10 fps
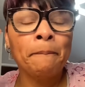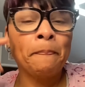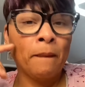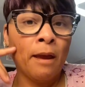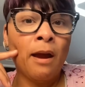
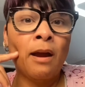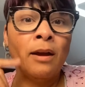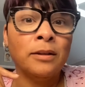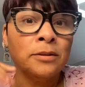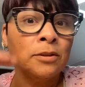Okay,
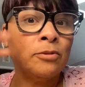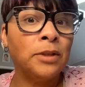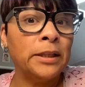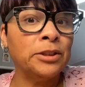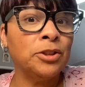so
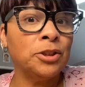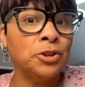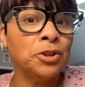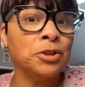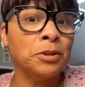they should have
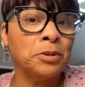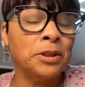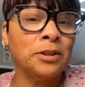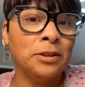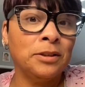took the
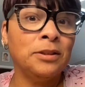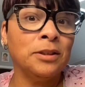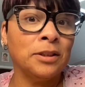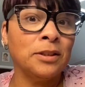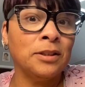
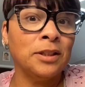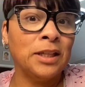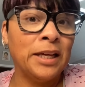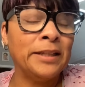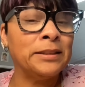took the
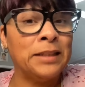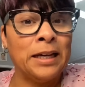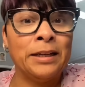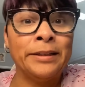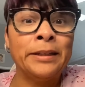kids
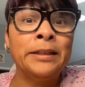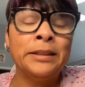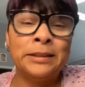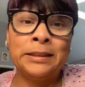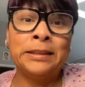down
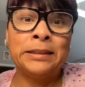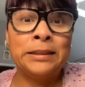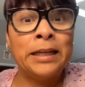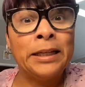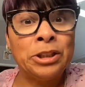to the
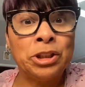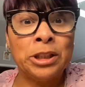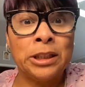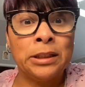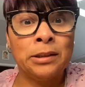
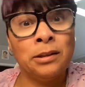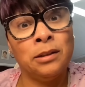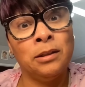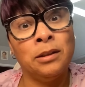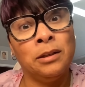station
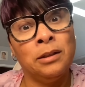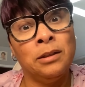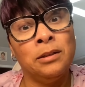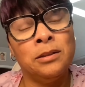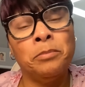
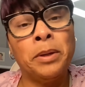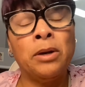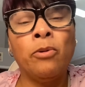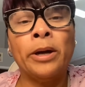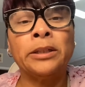to be
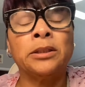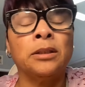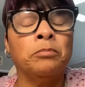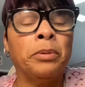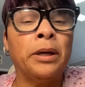
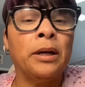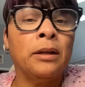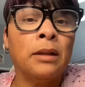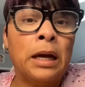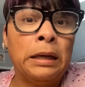questioned, but
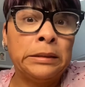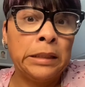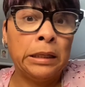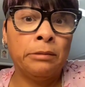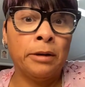I
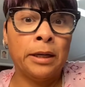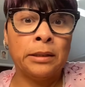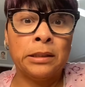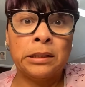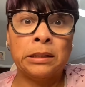
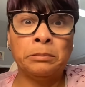digress.